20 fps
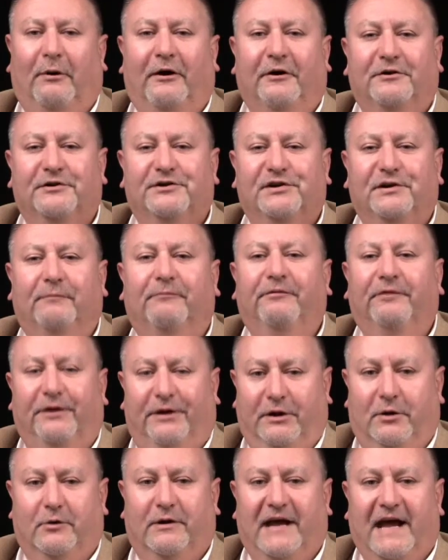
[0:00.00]
Partnership
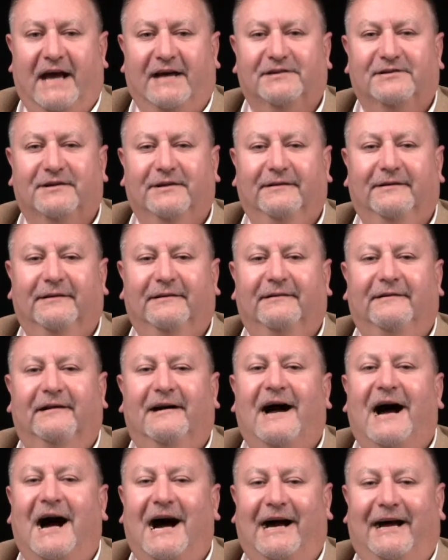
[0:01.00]
videocast.
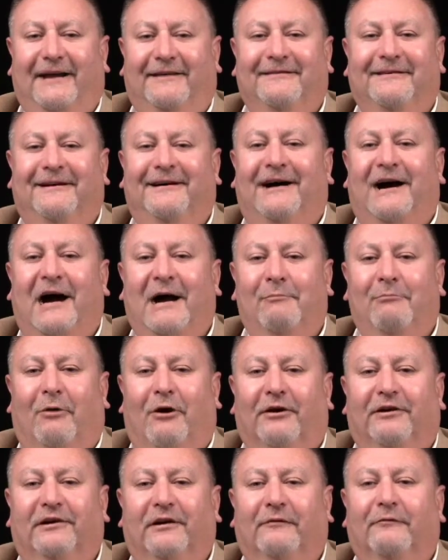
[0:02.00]
Hi, I'm
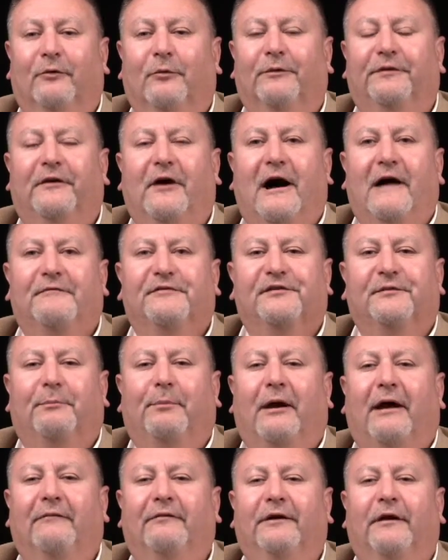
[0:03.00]
Mark Ember with the Office of
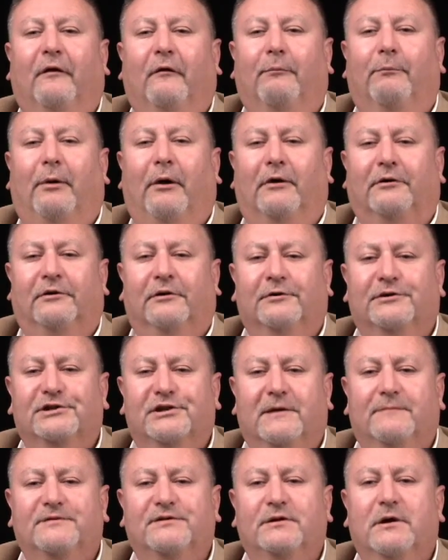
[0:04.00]
Private Health
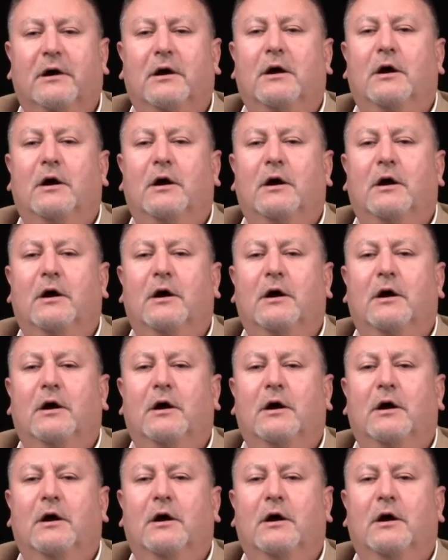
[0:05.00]
Partnerships,